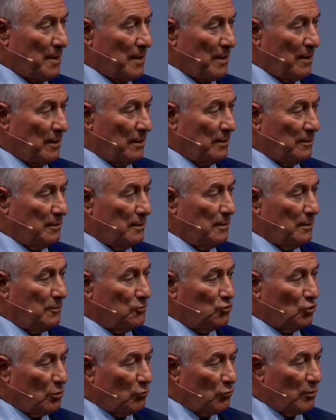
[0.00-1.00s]
And the
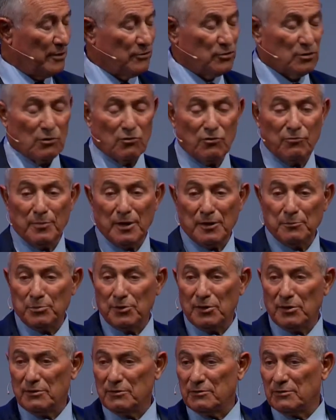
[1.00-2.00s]
generation of my
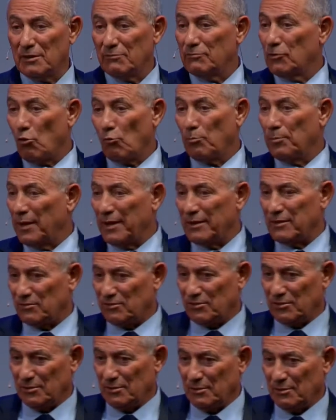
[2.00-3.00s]
parents have no place.